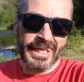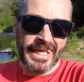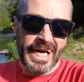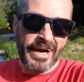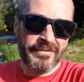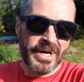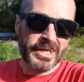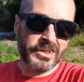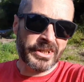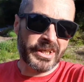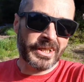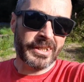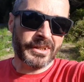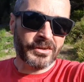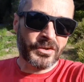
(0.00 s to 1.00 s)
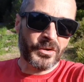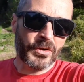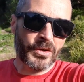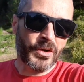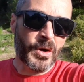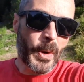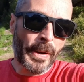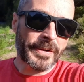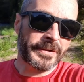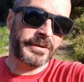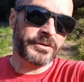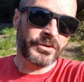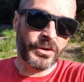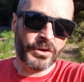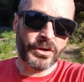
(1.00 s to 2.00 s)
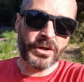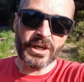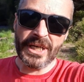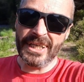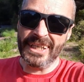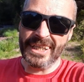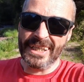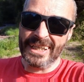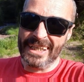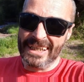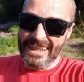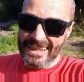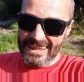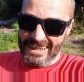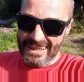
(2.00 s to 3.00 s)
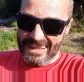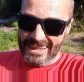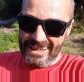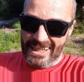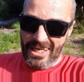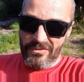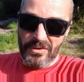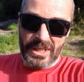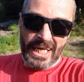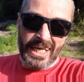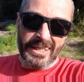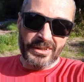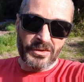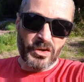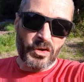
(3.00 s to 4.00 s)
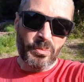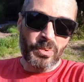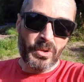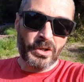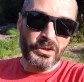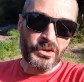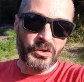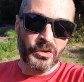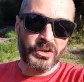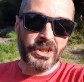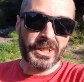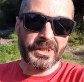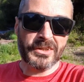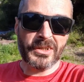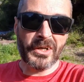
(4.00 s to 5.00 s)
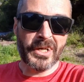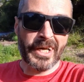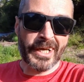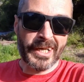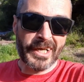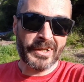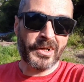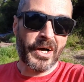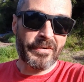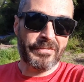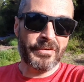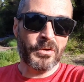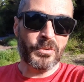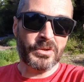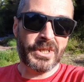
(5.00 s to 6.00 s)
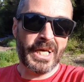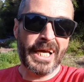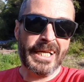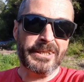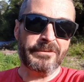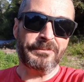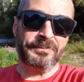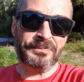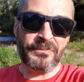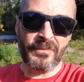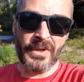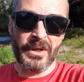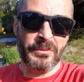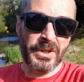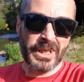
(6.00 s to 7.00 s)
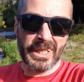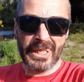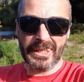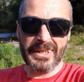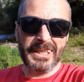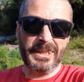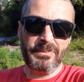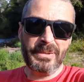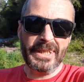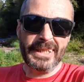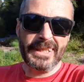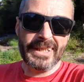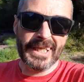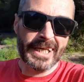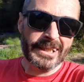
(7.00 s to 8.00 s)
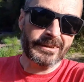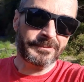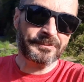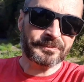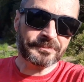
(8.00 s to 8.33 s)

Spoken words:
I've actually got the two, so if you get the two ponchos, you can turn it into like a full tent, a wee kind of teepee tent.